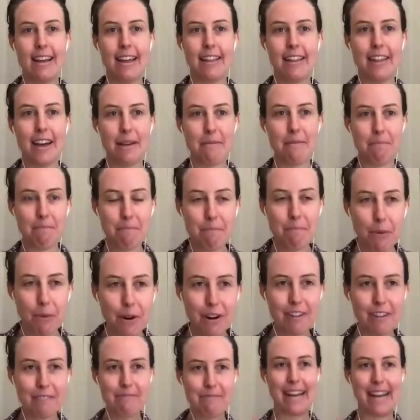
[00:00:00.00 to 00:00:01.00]
that
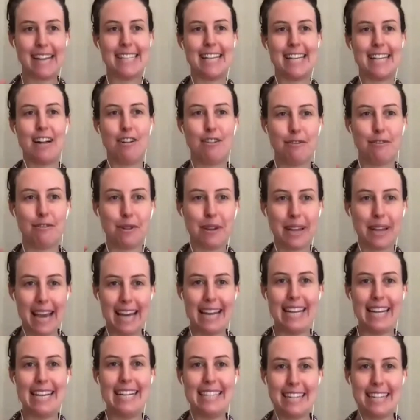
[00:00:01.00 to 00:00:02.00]
more of myself will
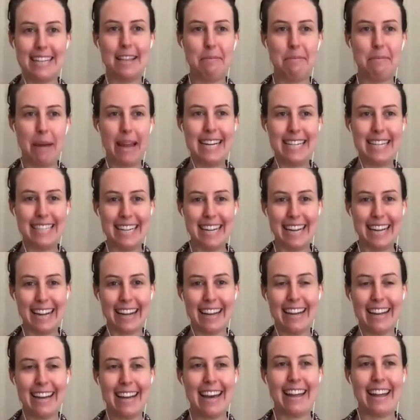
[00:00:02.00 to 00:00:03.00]
get into the painting,
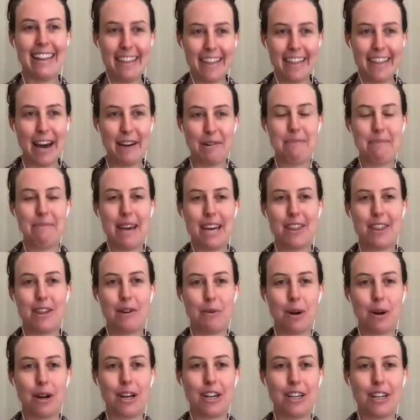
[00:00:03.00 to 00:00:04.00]
and that will make the
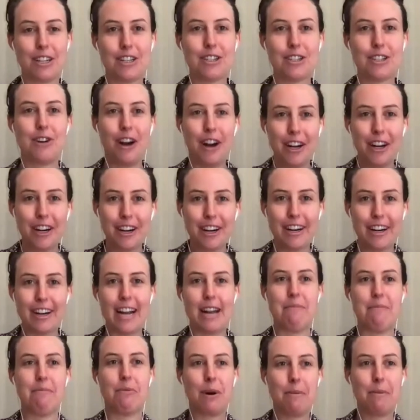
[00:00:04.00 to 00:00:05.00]
work stronger
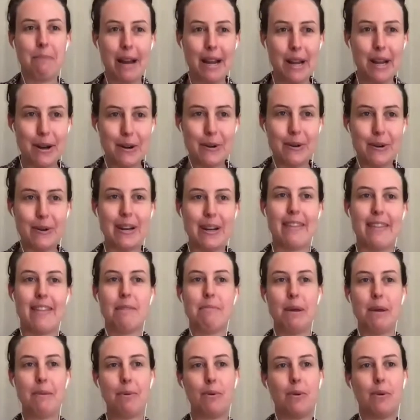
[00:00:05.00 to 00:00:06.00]
and more my own, and
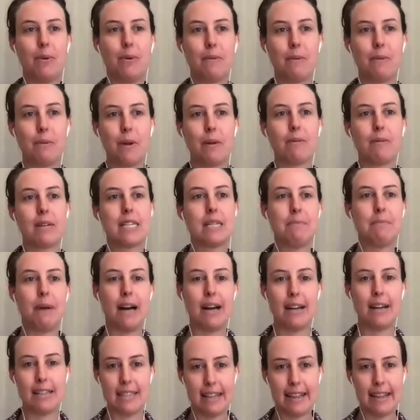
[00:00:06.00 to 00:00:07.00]
that people will
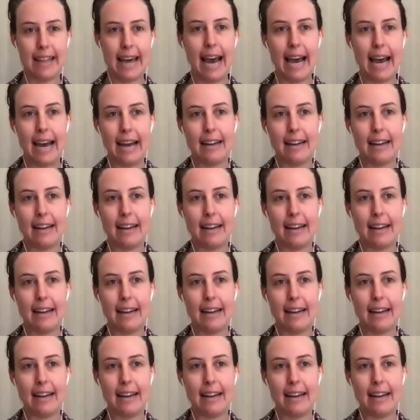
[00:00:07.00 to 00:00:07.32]
respond to that.